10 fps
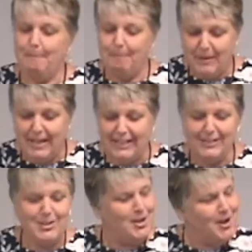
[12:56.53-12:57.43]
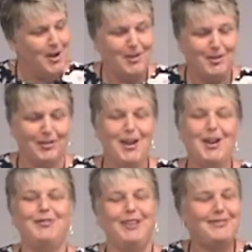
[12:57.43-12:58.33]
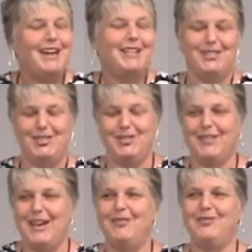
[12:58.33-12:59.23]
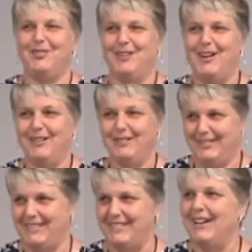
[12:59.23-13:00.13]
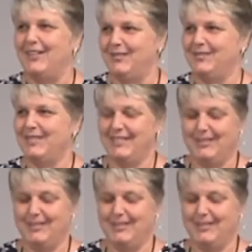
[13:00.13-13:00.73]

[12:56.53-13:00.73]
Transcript: But no, we've got to do that for ourselves.